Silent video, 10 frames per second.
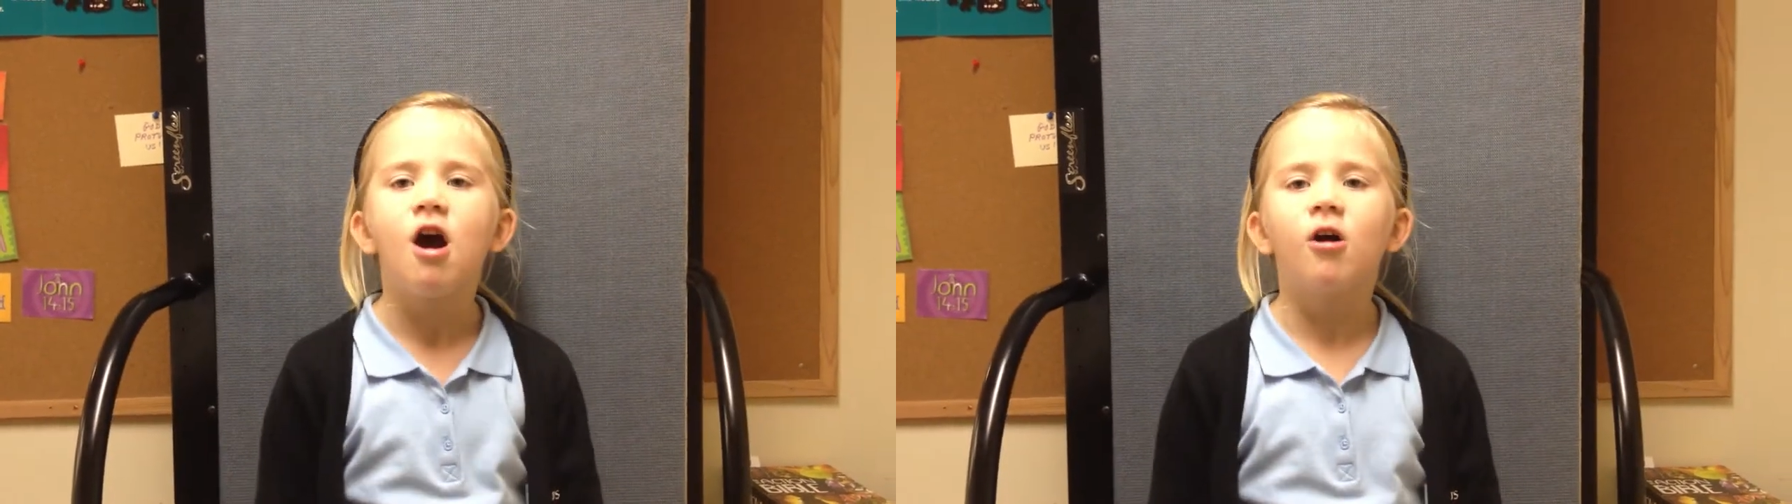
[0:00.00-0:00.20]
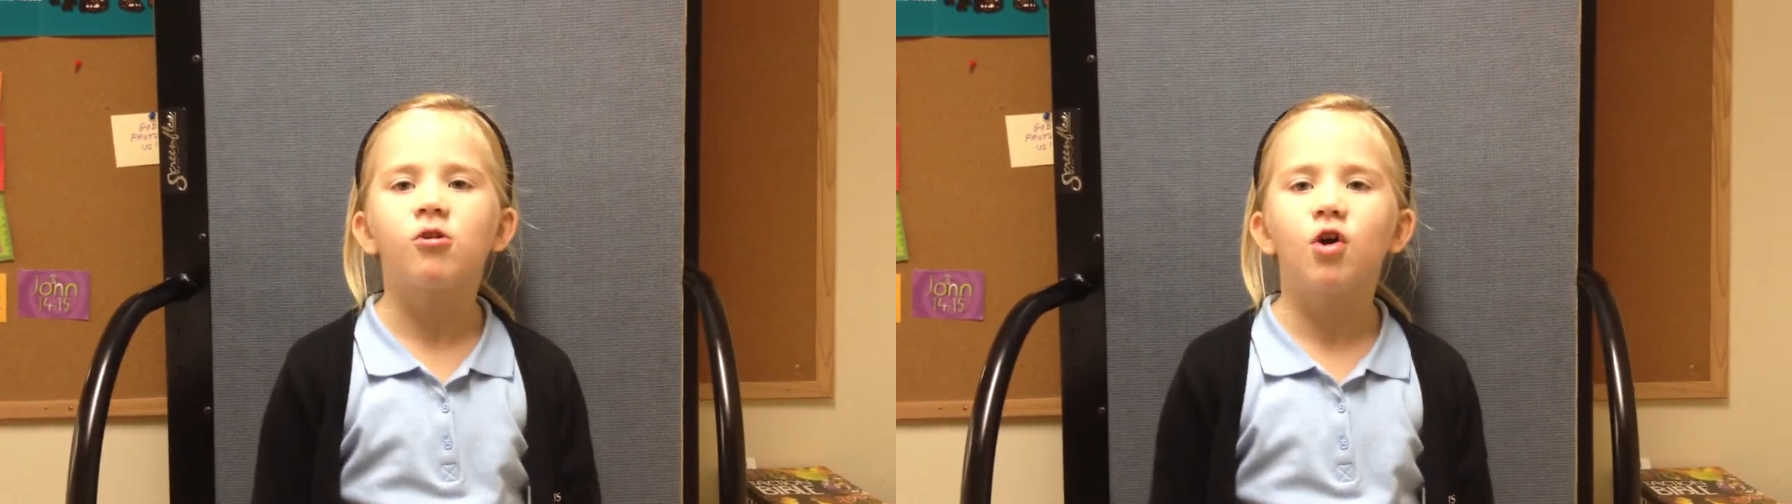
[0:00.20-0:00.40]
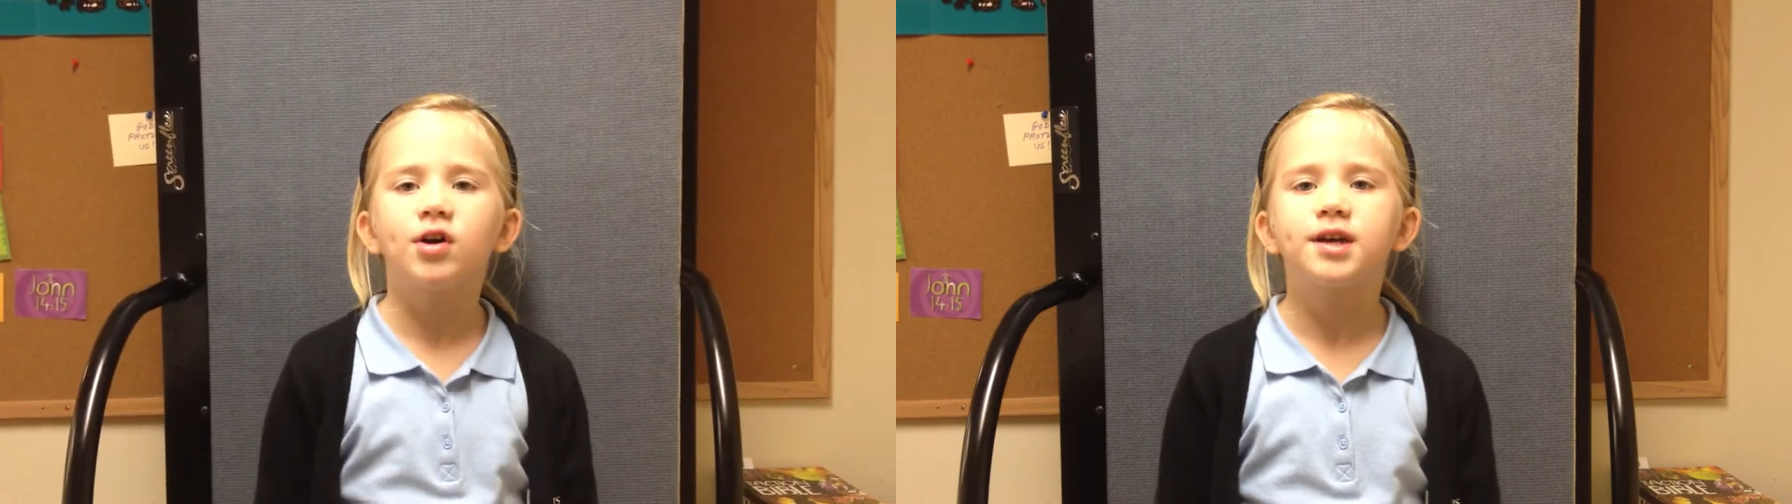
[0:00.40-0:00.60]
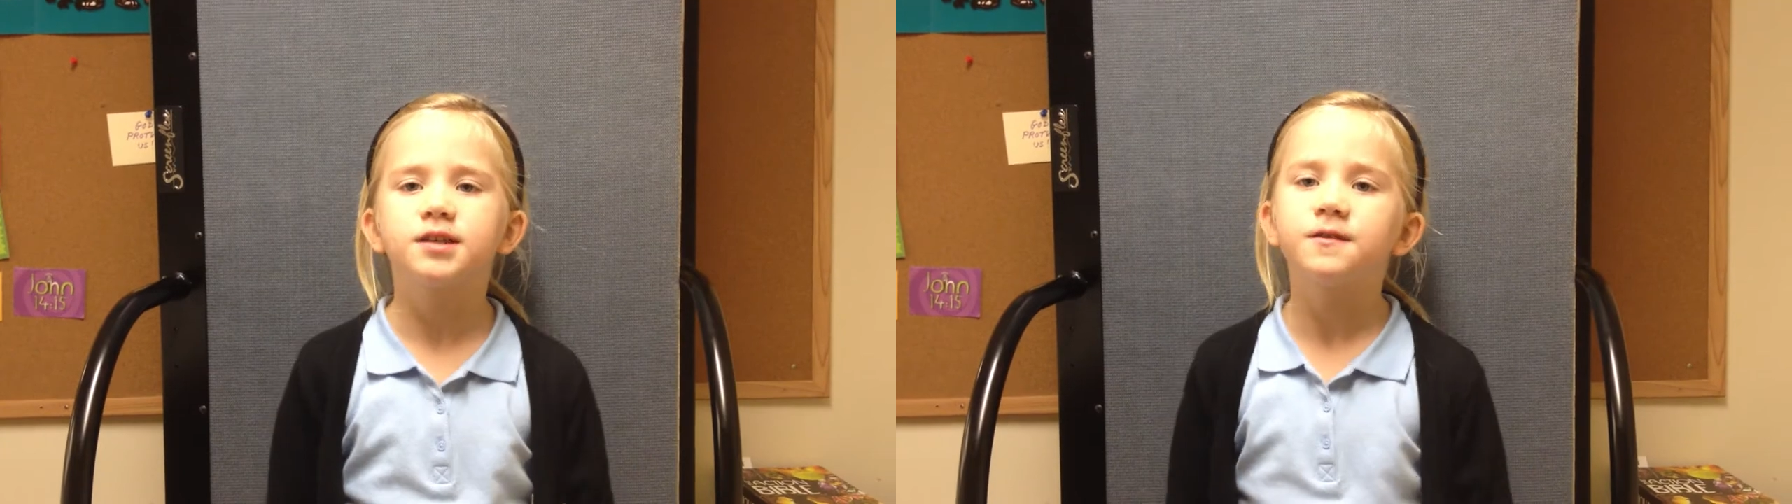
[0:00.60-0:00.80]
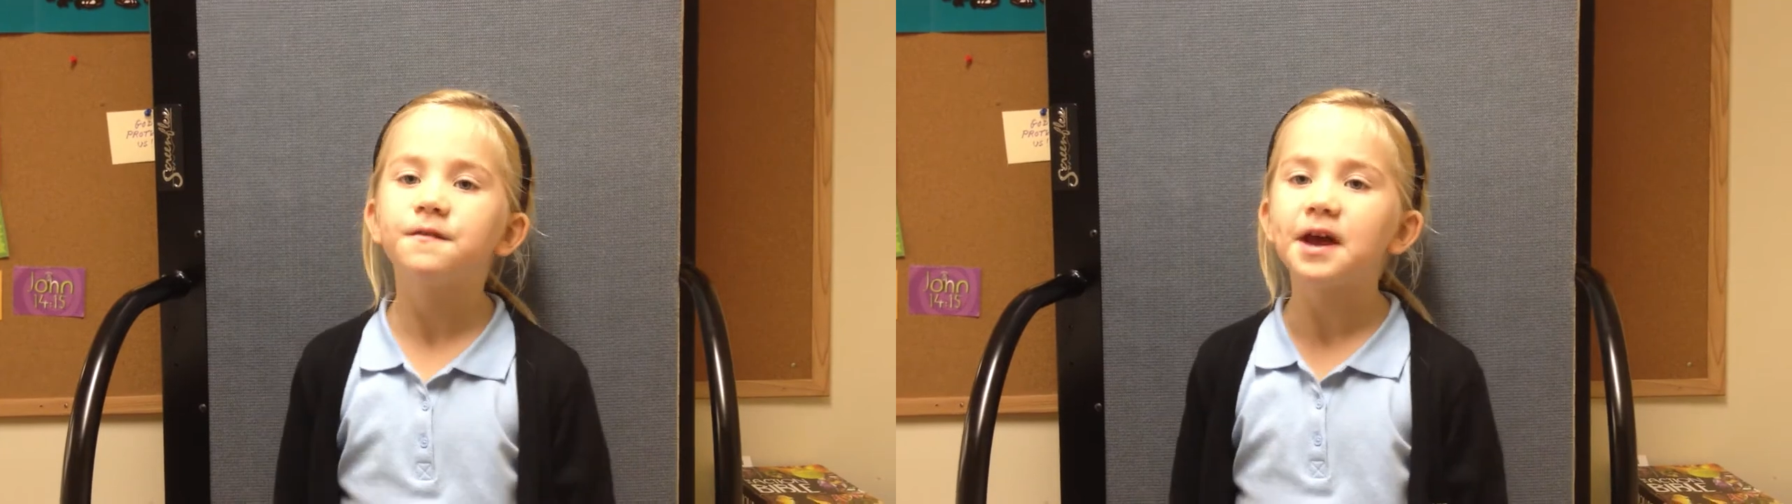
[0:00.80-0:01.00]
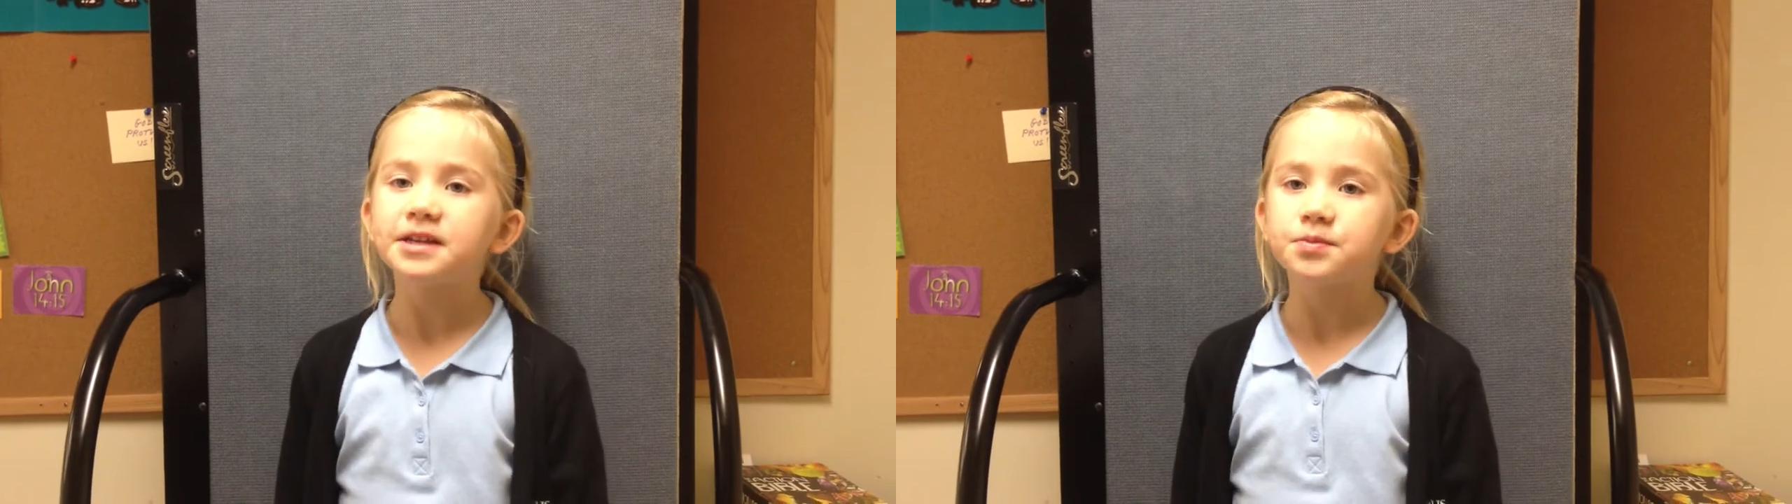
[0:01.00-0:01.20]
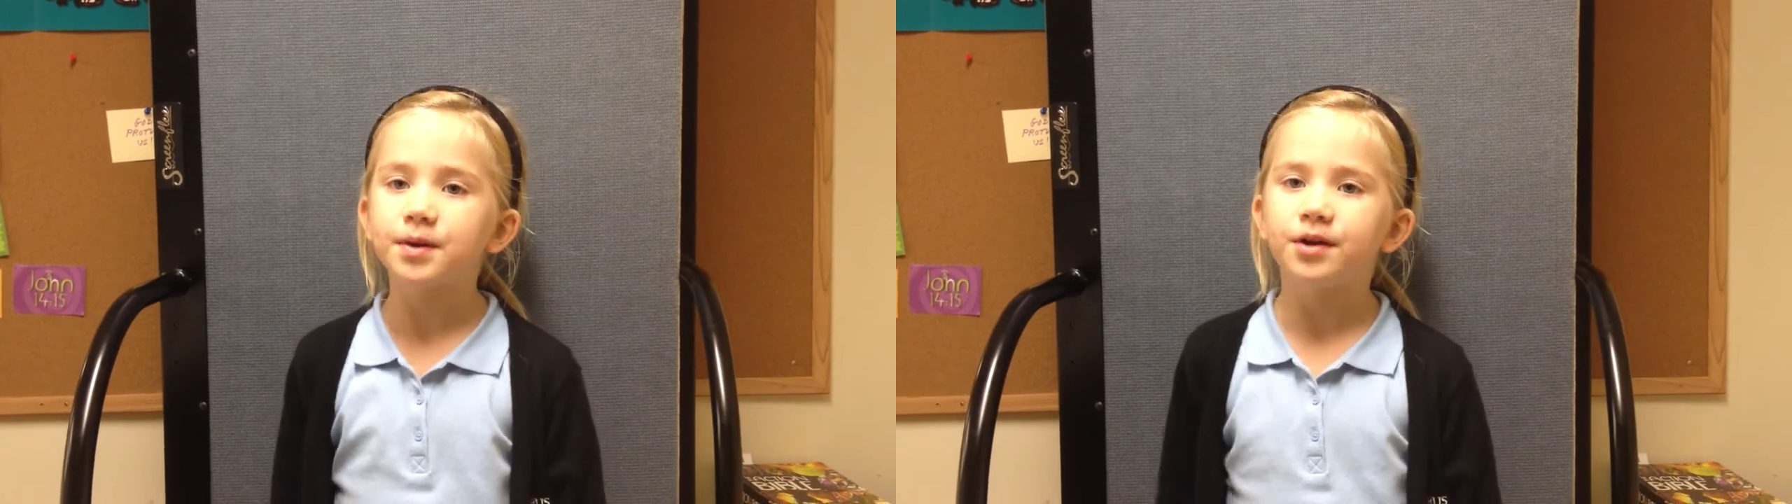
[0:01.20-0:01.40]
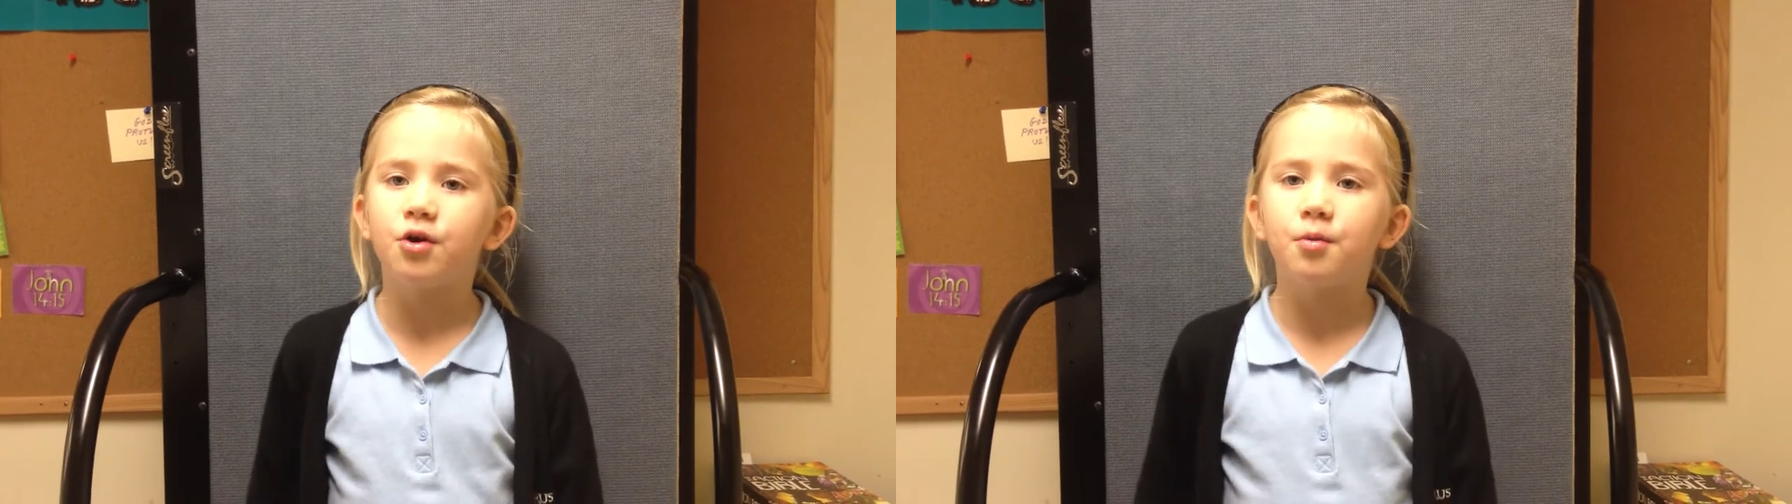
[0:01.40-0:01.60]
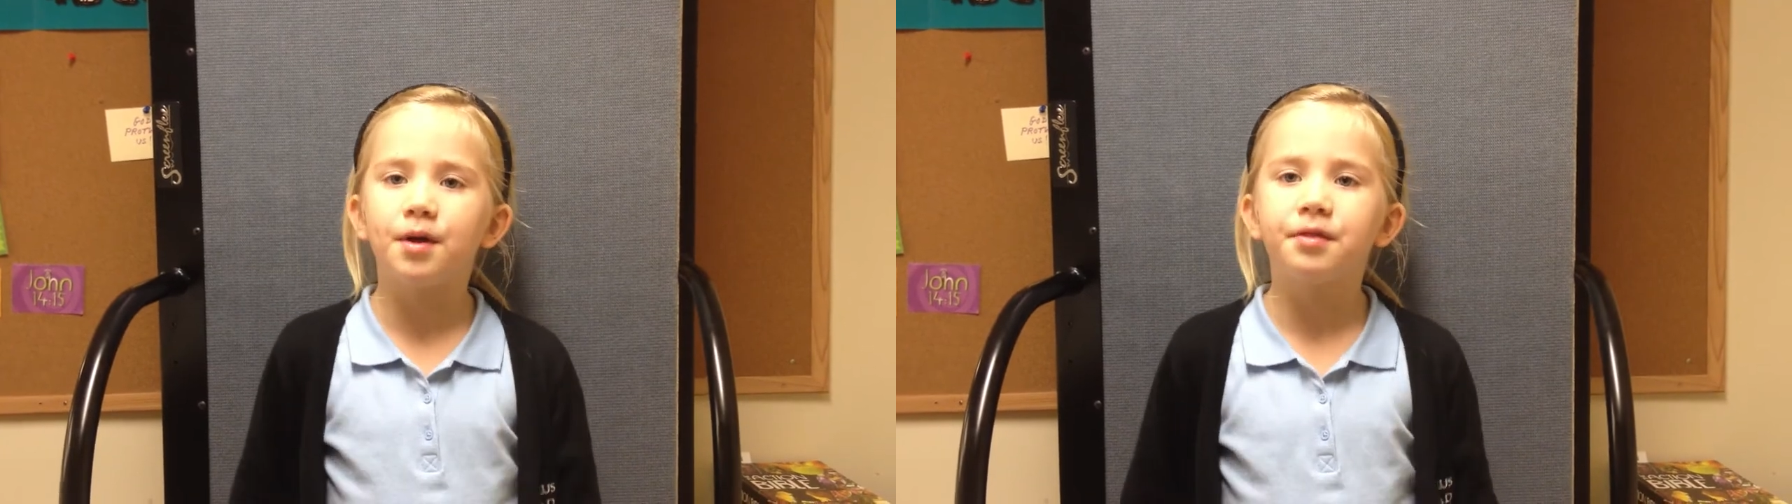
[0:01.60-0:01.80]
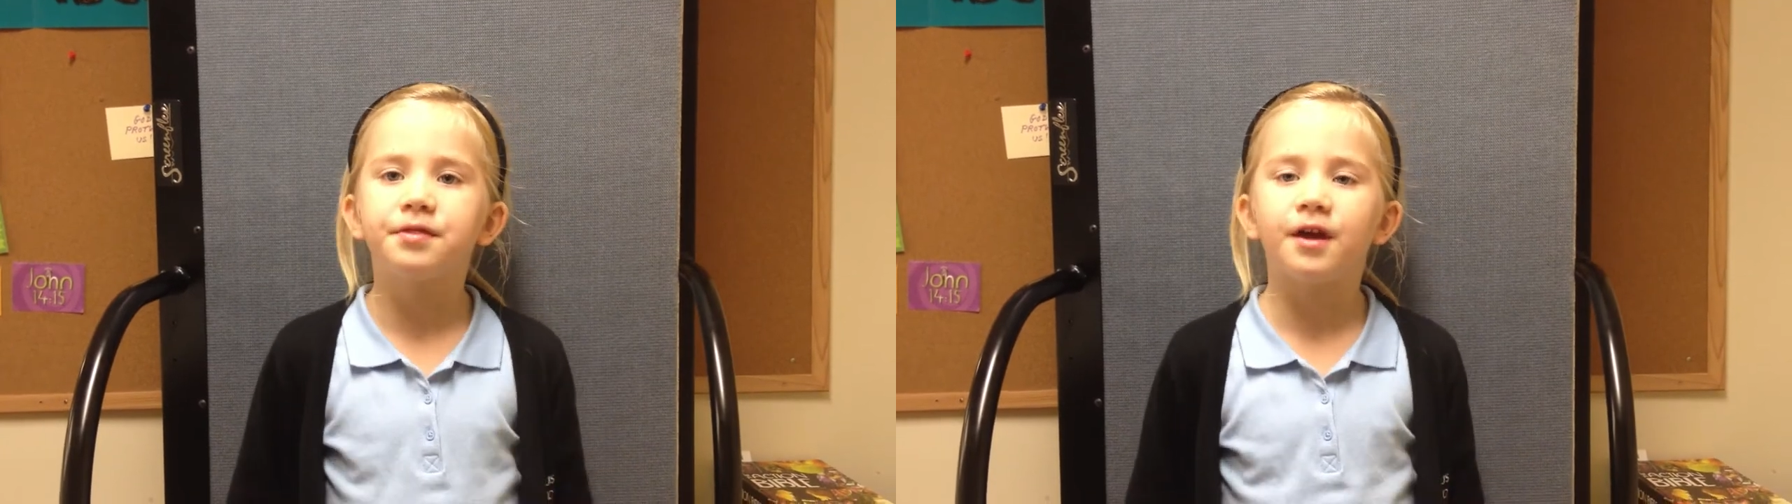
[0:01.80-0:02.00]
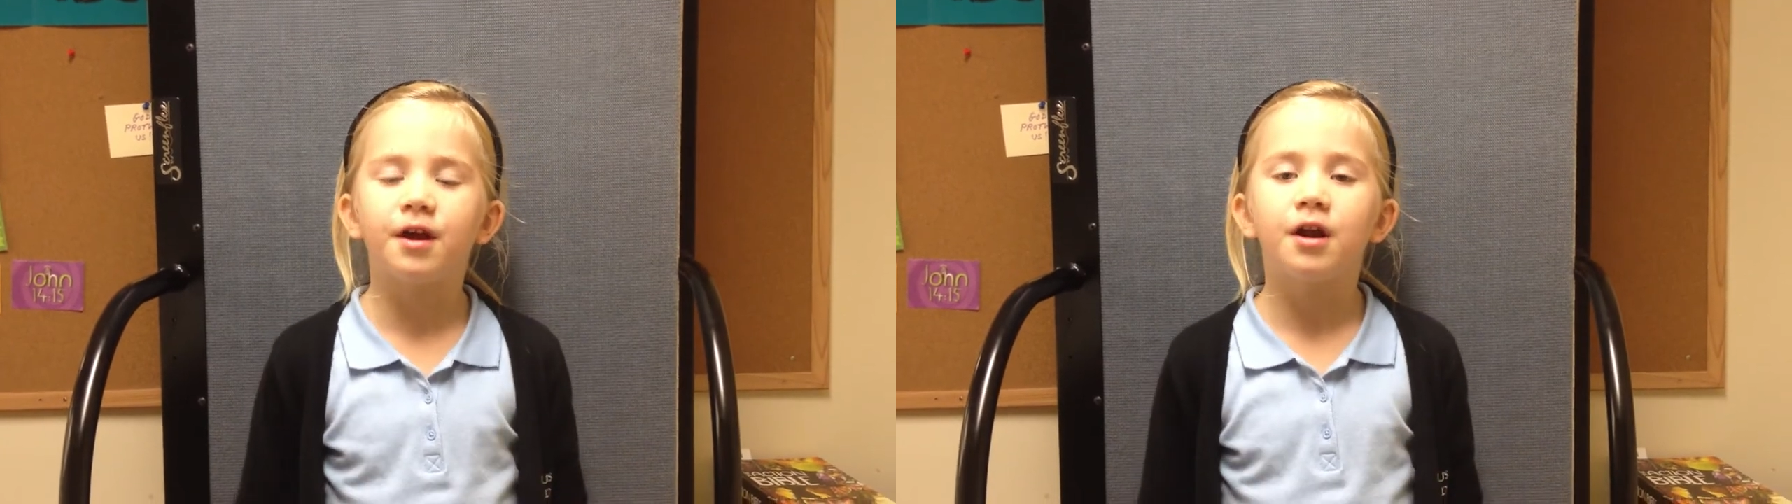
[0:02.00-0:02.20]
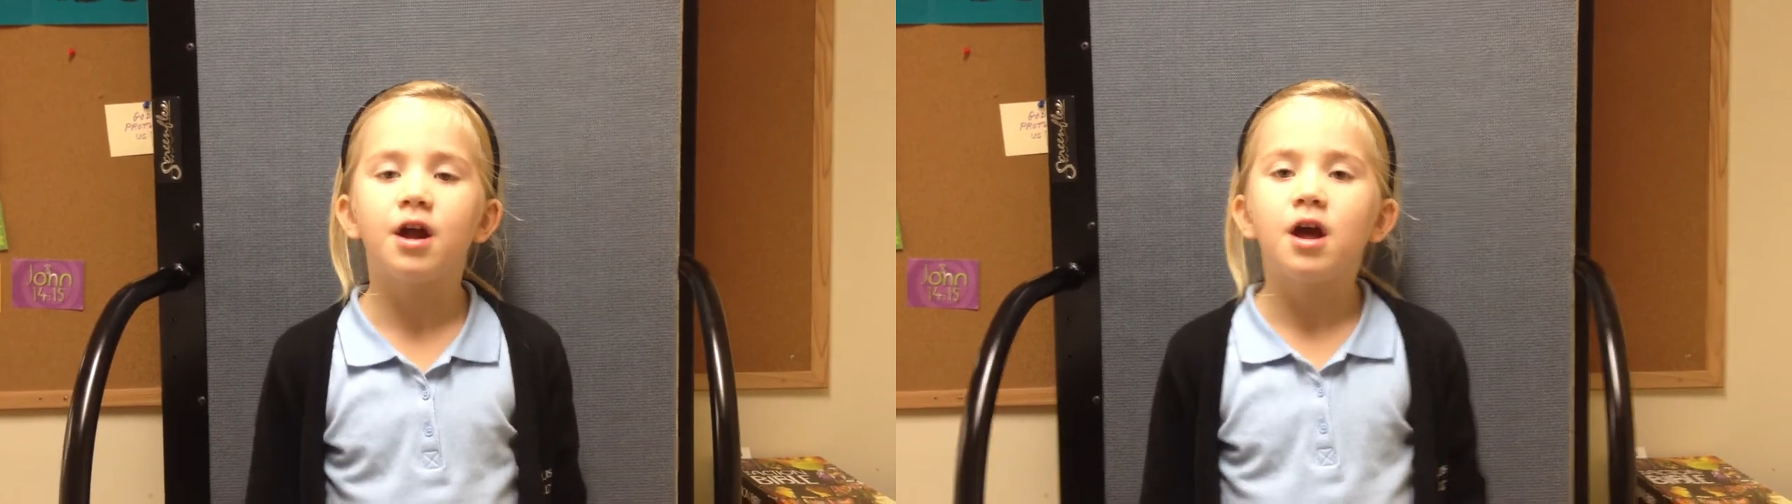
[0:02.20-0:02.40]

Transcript: A clock has a face but no mouth there.